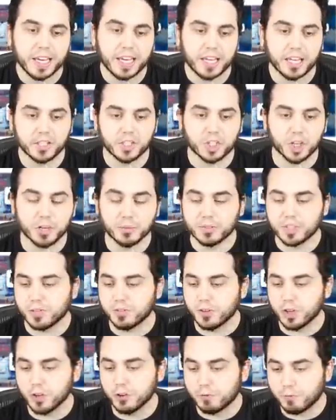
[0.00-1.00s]
In terms of
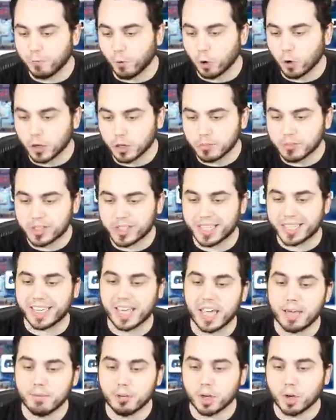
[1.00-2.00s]
new forms, the
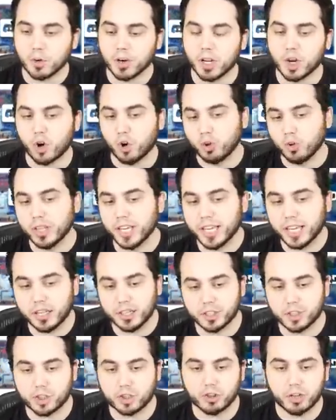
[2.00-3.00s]
game coding only
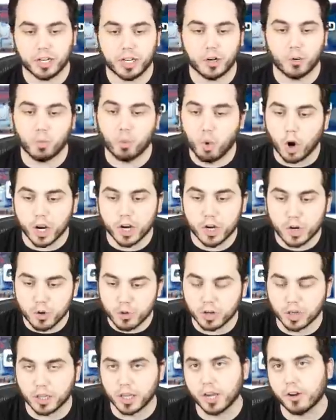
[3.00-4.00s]
illustrated one new
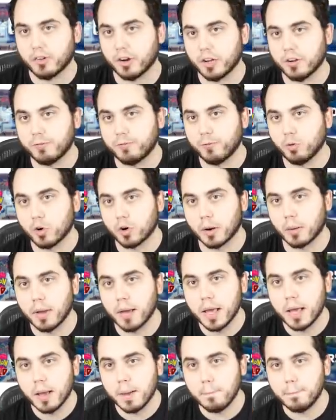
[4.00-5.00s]
Galarian form,
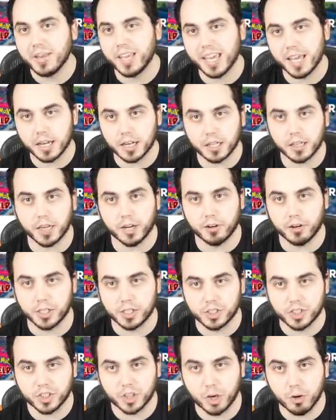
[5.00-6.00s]
being Galarian
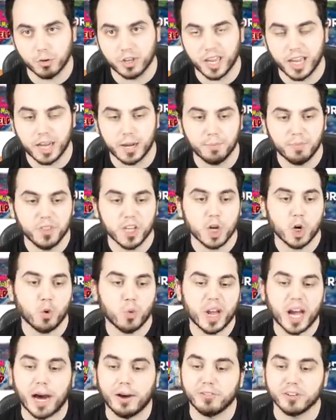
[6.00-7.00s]
Slowking.
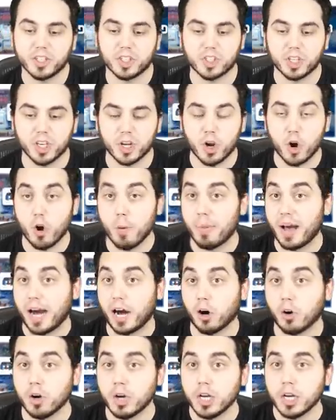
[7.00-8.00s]
We obviously know
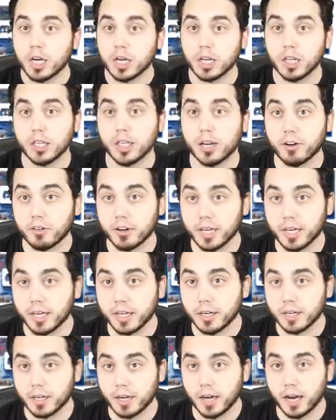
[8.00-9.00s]
about
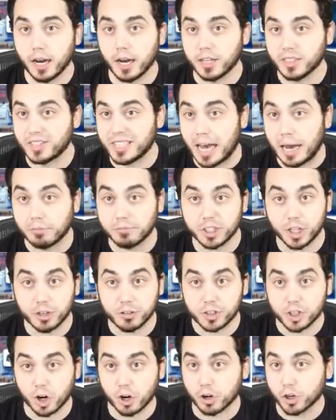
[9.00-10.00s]
Galarian uh,
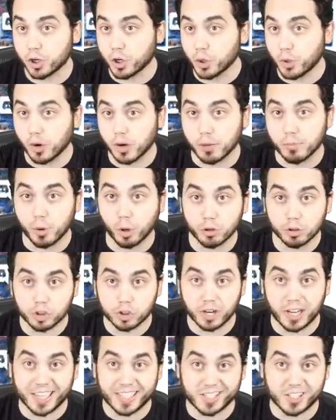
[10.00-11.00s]
Zapdos, Articuno, and
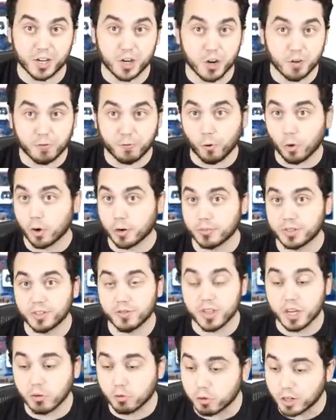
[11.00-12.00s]
Moltres, the new forms of
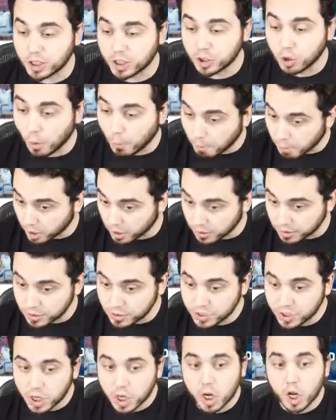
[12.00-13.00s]
the original
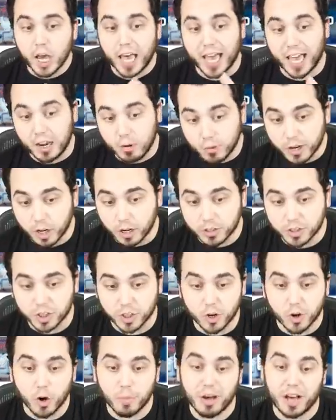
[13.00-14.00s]
birds. And we also
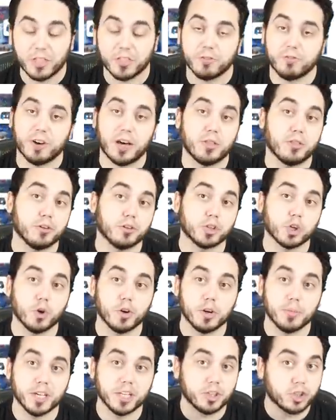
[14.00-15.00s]
know about the fact that there's going
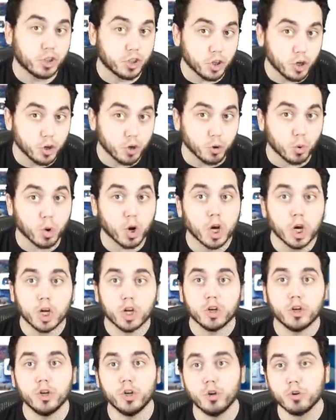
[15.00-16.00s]
to be two
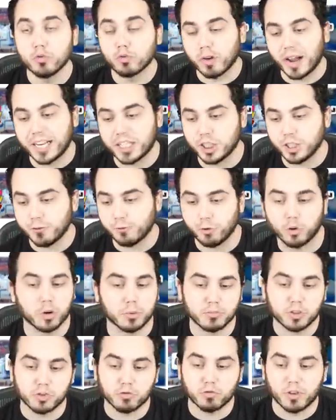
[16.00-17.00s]
new Regi
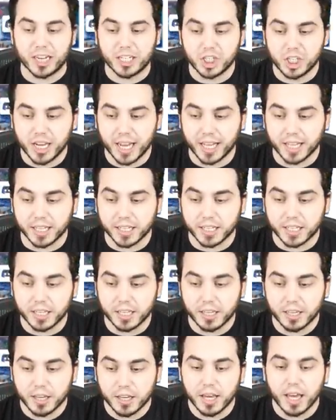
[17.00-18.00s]
forms,
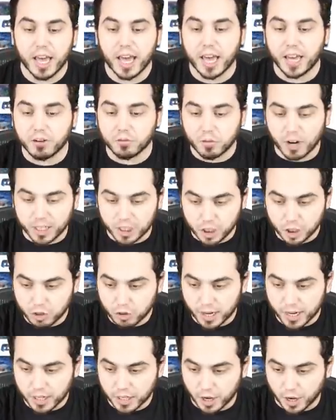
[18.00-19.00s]
Regieleki and Reggie
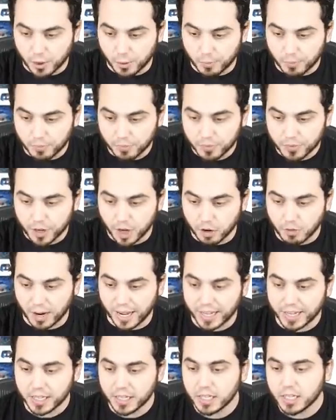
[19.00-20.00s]
Draco. All
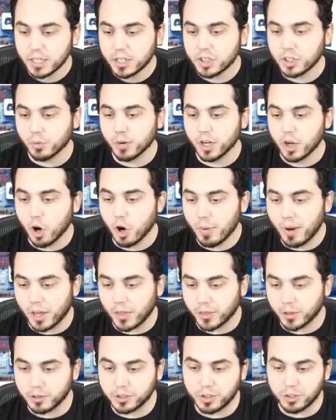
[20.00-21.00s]
right? So we know about
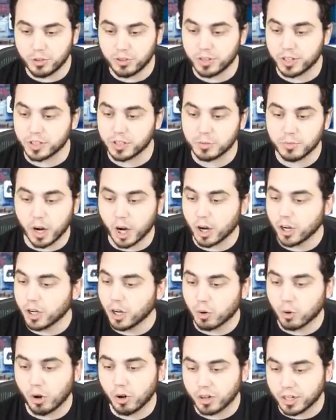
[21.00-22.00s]
those two things. My audio
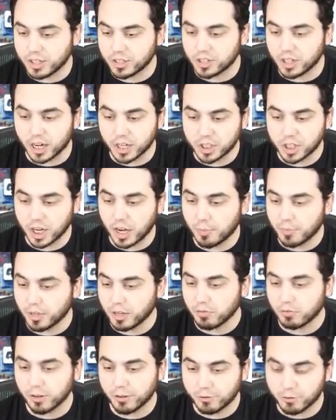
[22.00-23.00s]
quality is not choppy.
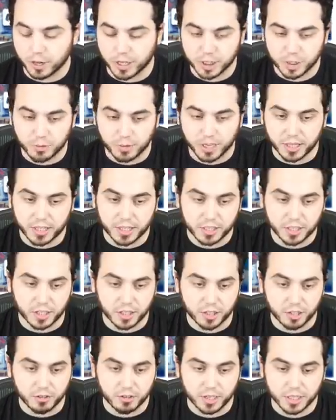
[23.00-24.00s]
Refresh, man. That's on
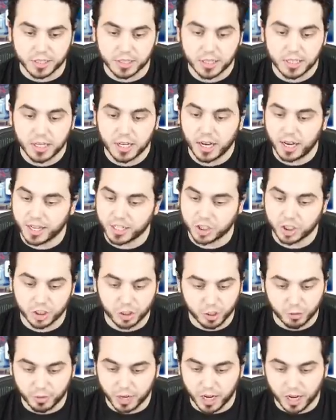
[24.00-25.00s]
your end. I assure
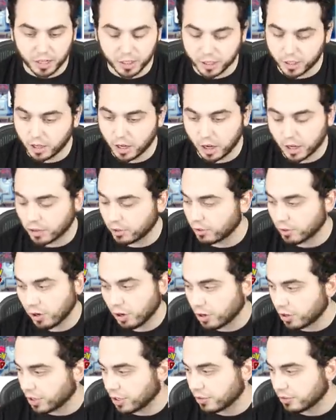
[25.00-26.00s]
you my audio,
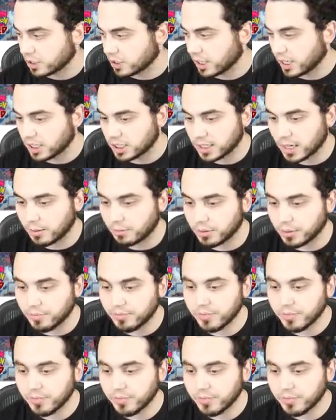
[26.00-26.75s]
audio is not choppy.